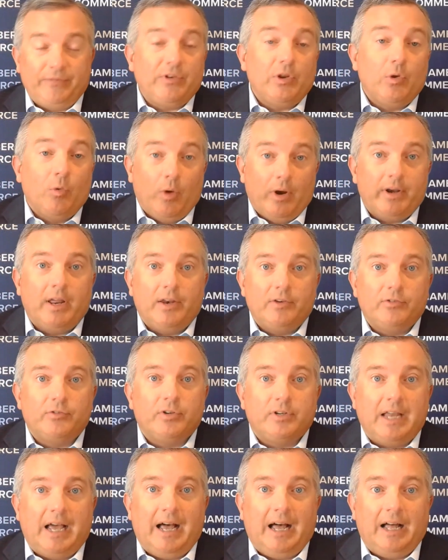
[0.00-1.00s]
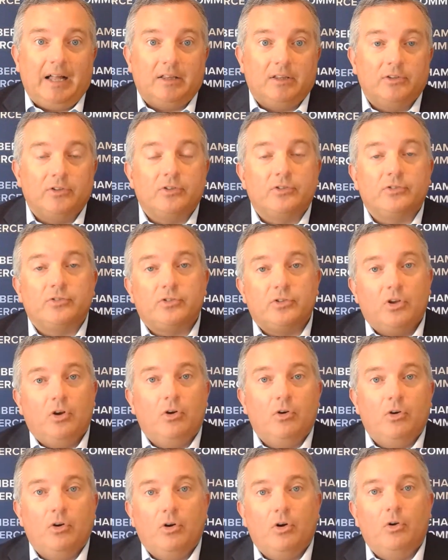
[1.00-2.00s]
five thousand one hundred dollars
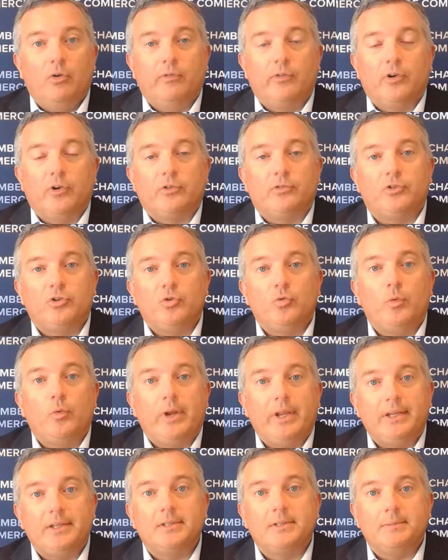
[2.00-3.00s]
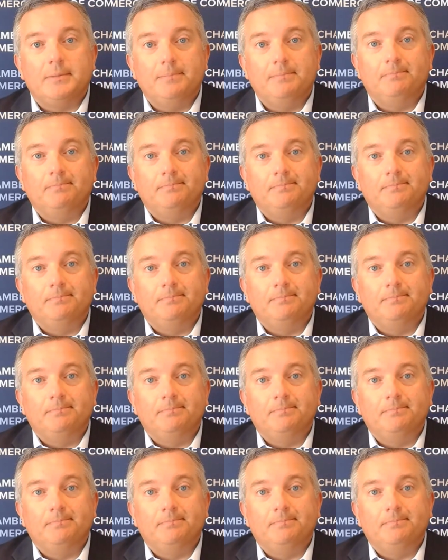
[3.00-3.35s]
over two weeks.